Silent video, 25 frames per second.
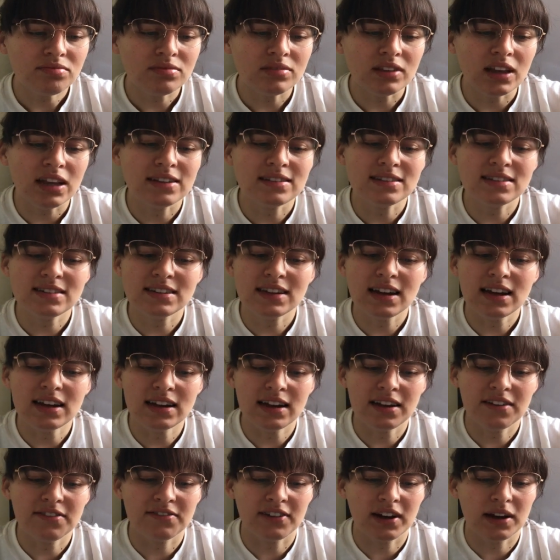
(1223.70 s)
Instead,
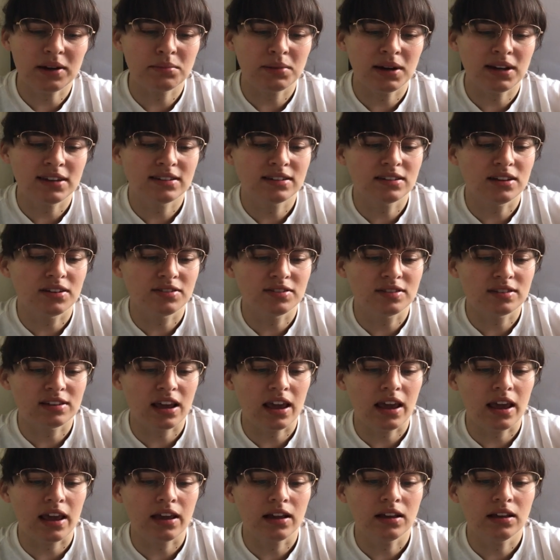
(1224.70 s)
I find myself
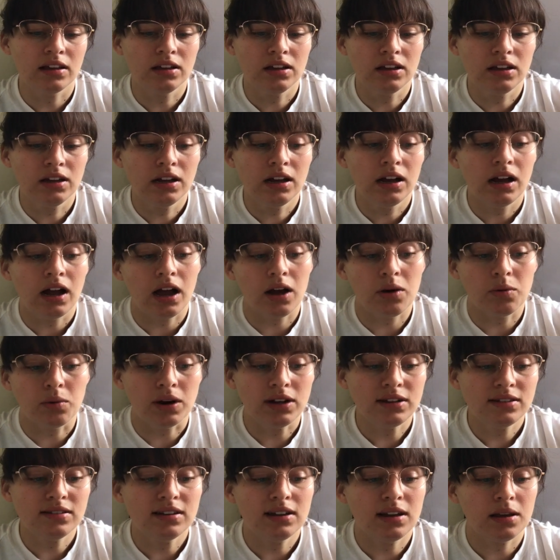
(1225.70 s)
saying, "I
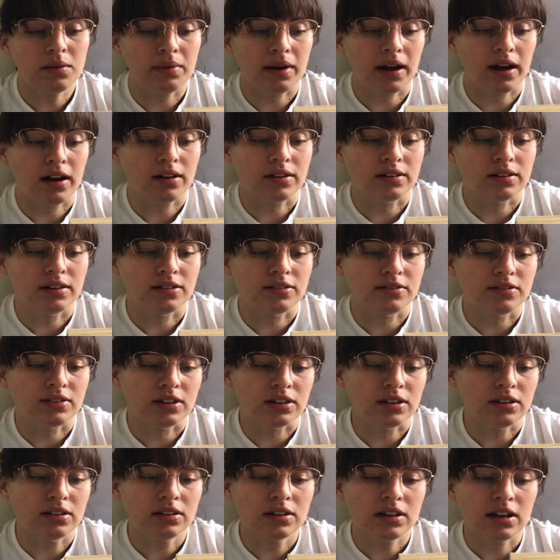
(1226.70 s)
want to get back on the
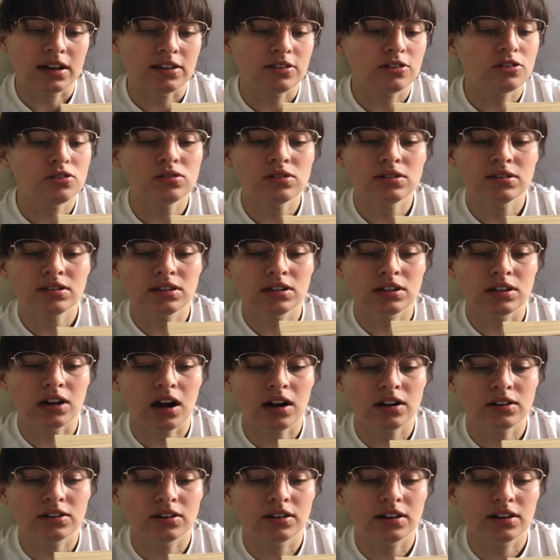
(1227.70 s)
field. As soon as the
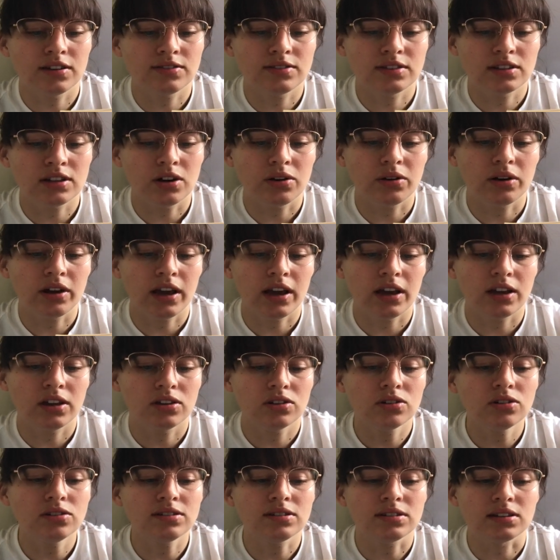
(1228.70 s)
doctor gives the okay,
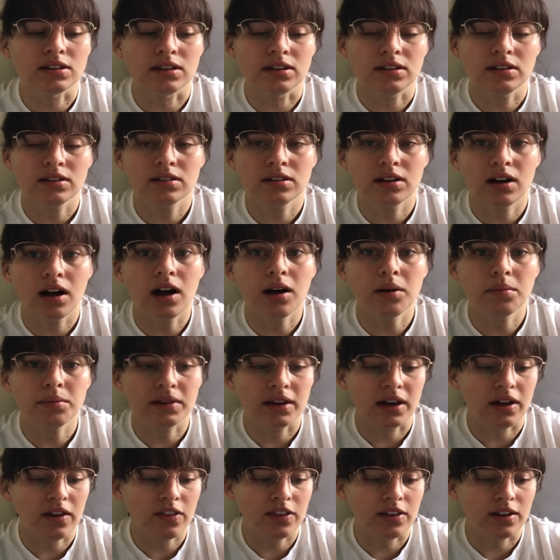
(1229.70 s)
you'll see. I'll be
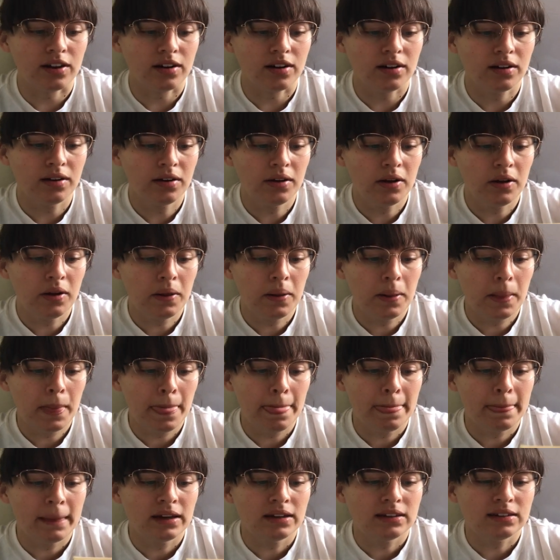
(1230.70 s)
out there."
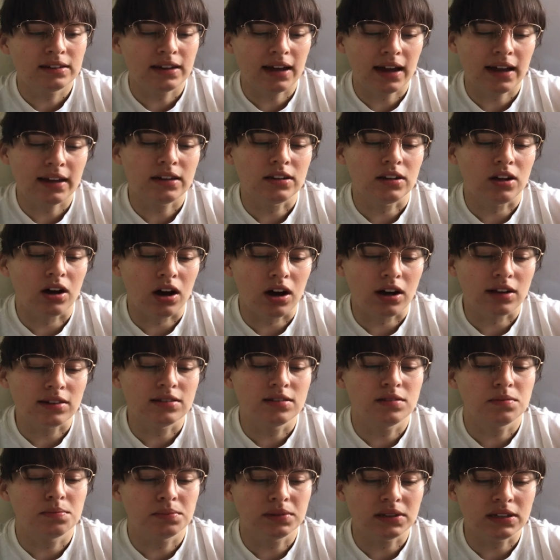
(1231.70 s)
Dad
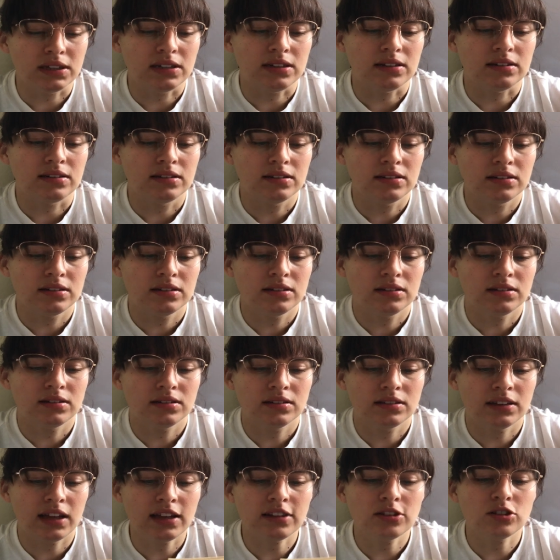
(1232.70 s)
nods, pleased.
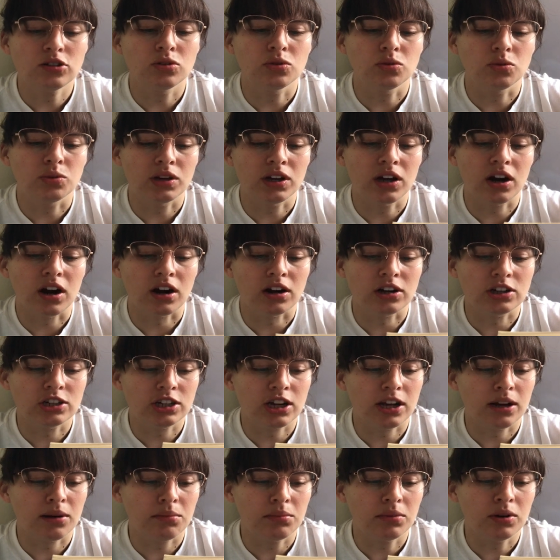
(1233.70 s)
That's who we are,
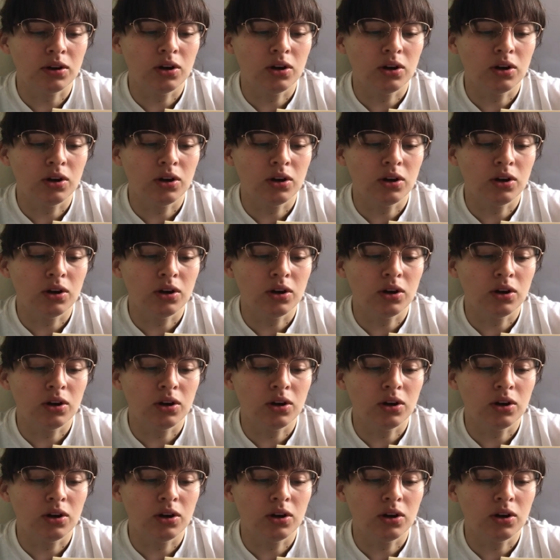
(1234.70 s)
champ.